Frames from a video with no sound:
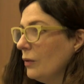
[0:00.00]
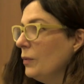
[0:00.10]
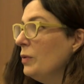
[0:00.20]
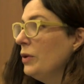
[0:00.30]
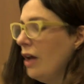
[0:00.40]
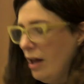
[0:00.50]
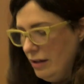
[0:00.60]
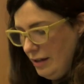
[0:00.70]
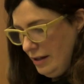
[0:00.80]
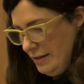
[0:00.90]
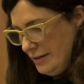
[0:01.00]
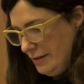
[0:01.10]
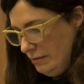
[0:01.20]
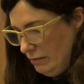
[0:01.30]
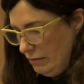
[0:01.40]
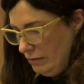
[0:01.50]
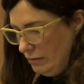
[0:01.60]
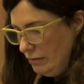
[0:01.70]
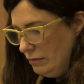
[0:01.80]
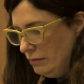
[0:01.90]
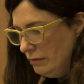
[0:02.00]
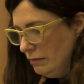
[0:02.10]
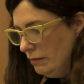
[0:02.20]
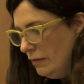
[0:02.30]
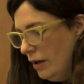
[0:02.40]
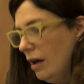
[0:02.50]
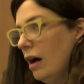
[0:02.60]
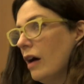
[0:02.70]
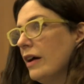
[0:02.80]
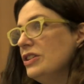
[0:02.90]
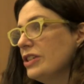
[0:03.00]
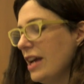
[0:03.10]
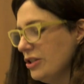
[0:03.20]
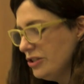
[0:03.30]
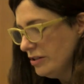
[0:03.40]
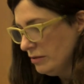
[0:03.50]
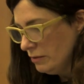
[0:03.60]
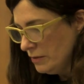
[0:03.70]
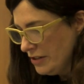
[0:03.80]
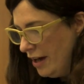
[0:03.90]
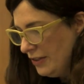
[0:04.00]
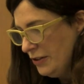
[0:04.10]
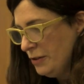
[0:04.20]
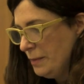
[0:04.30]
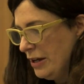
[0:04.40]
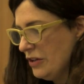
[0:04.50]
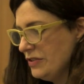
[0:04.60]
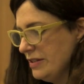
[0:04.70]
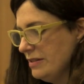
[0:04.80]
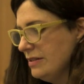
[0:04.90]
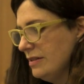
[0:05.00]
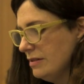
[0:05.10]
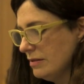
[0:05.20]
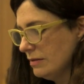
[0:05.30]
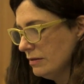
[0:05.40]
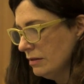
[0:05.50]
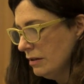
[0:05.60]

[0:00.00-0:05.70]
We were not innocent. Our education was authored by our senses.